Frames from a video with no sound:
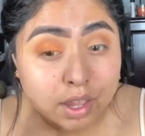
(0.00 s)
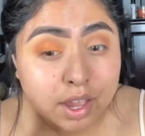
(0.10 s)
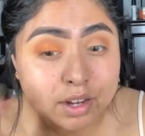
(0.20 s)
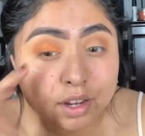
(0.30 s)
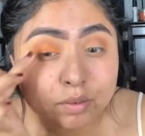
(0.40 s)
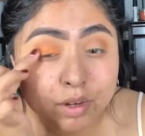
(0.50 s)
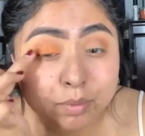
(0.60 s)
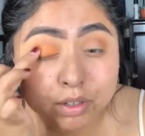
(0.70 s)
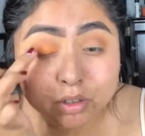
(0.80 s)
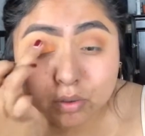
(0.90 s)
And then what I'm
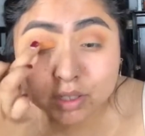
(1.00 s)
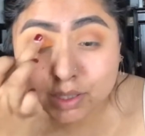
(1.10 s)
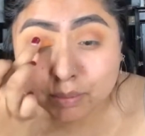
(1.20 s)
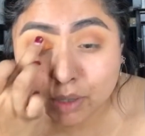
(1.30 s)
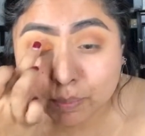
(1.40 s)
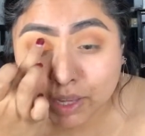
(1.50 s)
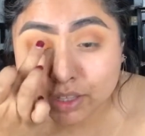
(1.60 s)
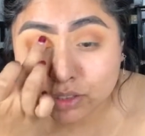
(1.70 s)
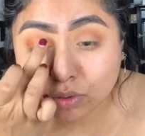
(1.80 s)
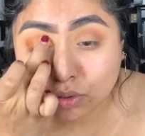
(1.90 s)
going to do is I'm going to apply
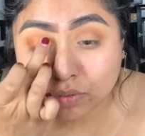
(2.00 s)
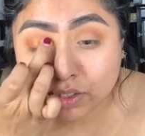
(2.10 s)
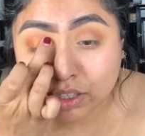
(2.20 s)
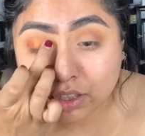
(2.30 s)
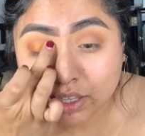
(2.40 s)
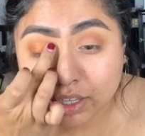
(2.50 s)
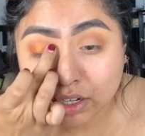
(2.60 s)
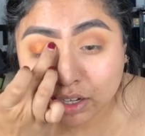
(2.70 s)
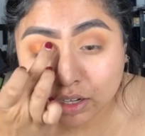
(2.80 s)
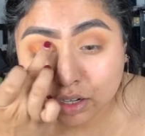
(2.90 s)
this all over the lid.
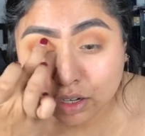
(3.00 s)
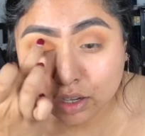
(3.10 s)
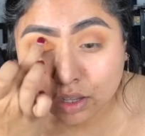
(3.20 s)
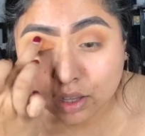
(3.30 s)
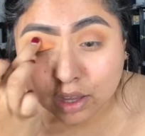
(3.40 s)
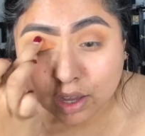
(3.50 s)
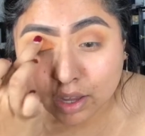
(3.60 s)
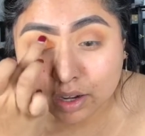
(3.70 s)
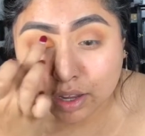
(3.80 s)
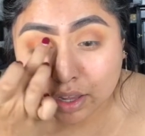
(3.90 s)

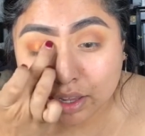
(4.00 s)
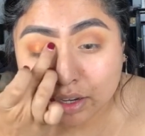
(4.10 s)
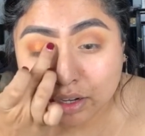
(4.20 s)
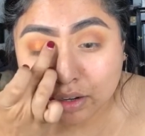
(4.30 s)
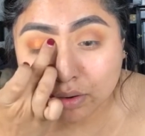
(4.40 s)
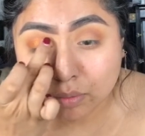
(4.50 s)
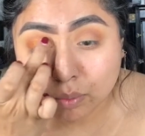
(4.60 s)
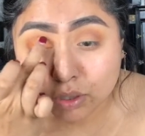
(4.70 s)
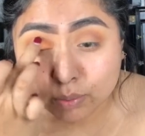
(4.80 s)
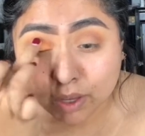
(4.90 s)
And then
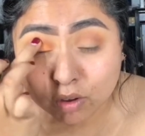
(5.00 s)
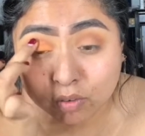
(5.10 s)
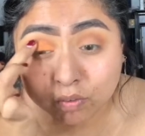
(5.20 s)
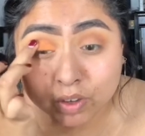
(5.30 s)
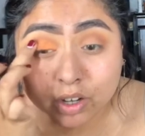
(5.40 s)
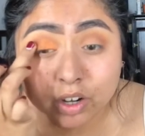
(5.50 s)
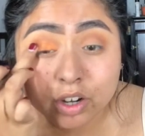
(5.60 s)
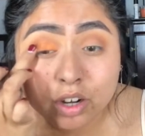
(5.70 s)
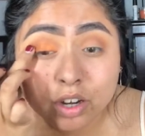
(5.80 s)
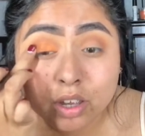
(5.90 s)
with my own
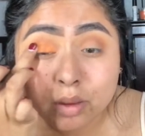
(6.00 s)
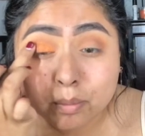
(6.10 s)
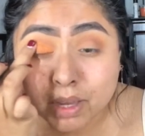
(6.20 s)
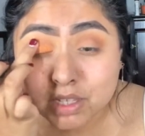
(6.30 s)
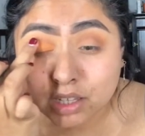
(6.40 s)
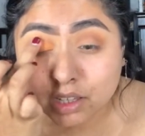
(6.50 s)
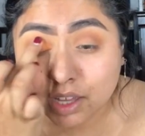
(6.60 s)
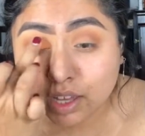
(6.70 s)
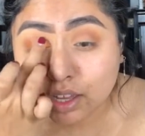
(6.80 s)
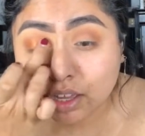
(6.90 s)
finger,
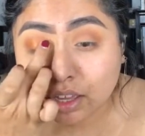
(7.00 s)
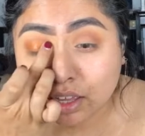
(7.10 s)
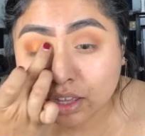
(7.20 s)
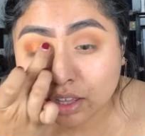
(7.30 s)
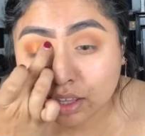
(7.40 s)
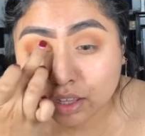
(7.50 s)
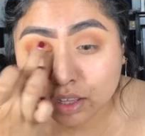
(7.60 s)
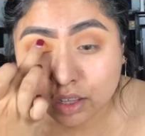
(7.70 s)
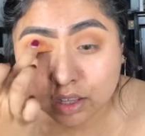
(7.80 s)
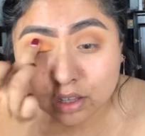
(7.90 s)
basically
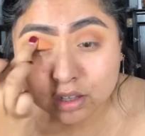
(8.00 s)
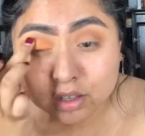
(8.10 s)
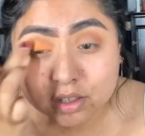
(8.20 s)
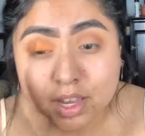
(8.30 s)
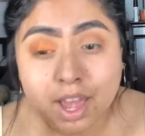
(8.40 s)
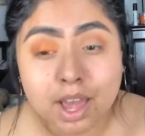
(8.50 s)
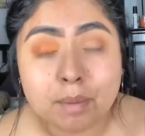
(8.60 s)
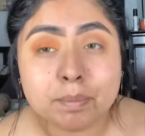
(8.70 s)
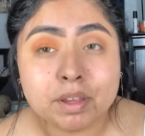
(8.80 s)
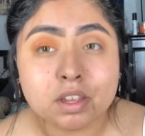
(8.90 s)
tap